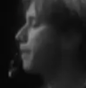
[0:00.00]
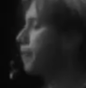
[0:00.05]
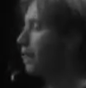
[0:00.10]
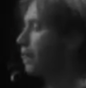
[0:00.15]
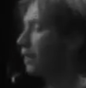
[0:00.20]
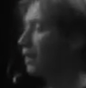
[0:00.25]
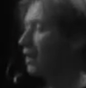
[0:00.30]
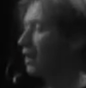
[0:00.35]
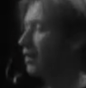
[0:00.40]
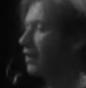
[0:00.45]

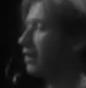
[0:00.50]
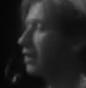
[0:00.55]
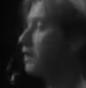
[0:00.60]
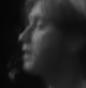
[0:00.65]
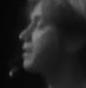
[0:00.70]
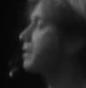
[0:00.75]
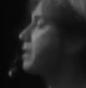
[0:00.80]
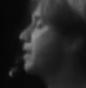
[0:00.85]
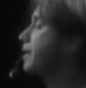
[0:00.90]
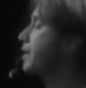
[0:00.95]
Think of
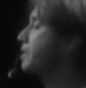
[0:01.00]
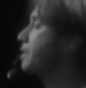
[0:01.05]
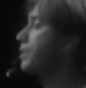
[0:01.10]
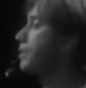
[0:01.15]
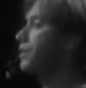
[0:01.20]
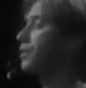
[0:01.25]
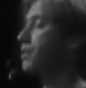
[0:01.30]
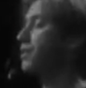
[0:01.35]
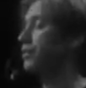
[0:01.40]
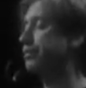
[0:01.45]
dancers,
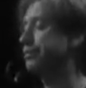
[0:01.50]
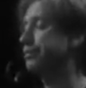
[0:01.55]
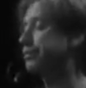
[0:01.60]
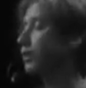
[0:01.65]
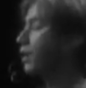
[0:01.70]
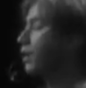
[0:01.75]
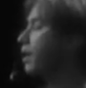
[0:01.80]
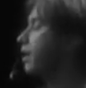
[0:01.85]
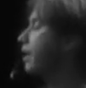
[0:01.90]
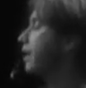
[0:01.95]
long
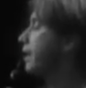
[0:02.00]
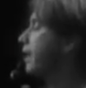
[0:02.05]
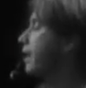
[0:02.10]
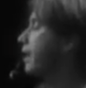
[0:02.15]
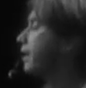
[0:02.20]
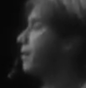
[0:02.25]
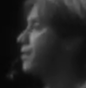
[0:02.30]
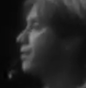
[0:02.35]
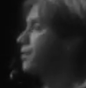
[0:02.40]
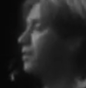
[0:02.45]
gowns,
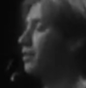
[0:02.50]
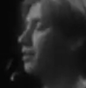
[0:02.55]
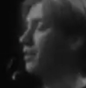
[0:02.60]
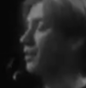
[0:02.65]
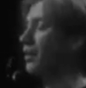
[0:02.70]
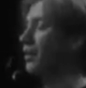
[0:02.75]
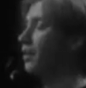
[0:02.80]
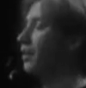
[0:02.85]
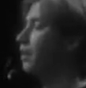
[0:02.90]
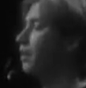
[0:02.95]

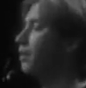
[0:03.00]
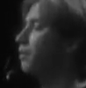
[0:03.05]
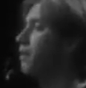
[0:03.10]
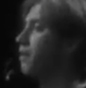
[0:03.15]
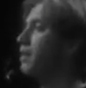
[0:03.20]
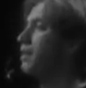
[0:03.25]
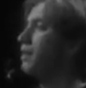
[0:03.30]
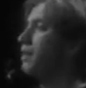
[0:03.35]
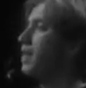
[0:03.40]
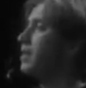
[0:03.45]

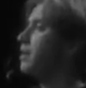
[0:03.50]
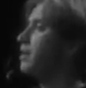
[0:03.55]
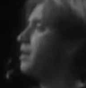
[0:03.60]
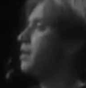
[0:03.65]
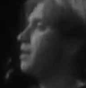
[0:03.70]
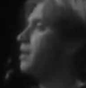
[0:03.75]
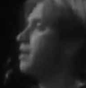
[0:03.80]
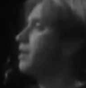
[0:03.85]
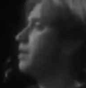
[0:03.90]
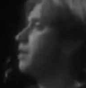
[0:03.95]
amazing
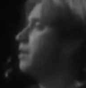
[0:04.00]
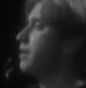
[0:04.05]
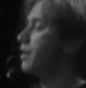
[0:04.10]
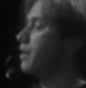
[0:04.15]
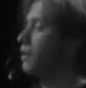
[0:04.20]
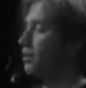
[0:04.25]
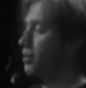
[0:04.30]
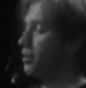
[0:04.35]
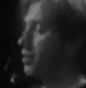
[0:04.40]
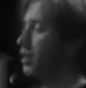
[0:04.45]
tuxedos.
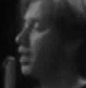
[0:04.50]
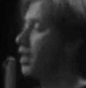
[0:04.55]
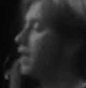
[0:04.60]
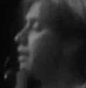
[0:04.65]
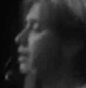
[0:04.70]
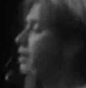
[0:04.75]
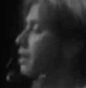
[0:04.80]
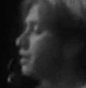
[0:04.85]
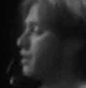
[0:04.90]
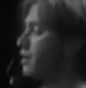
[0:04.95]
This is
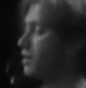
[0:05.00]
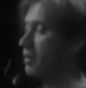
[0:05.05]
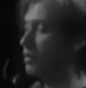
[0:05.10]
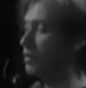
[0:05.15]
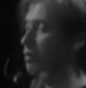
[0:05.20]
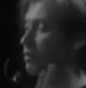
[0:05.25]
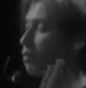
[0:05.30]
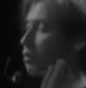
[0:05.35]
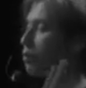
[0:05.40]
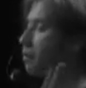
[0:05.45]
a
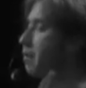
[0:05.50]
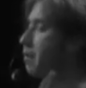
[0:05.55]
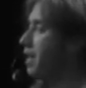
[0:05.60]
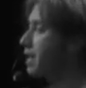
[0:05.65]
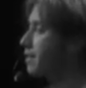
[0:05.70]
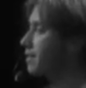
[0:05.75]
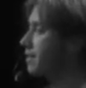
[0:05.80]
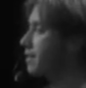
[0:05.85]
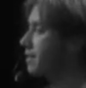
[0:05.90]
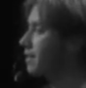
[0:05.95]

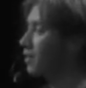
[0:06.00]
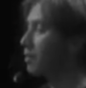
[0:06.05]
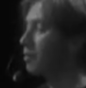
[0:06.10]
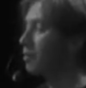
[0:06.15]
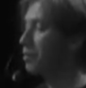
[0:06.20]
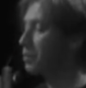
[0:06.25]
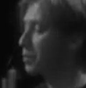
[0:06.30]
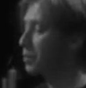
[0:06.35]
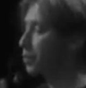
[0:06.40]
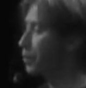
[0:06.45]
romantic,
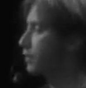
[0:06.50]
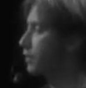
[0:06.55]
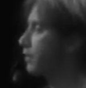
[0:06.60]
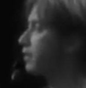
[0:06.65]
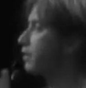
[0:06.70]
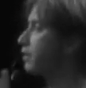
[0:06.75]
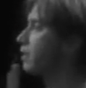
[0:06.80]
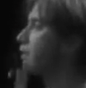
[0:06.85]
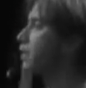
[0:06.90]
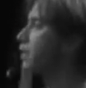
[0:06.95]
beautiful
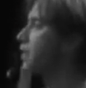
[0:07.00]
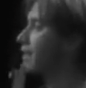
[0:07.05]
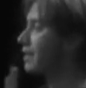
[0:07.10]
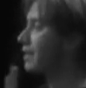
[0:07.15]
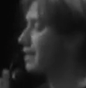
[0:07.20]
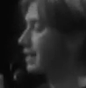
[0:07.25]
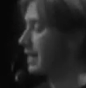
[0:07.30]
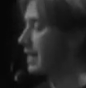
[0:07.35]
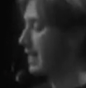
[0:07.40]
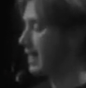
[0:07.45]

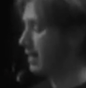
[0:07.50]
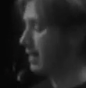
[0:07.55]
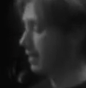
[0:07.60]
dance.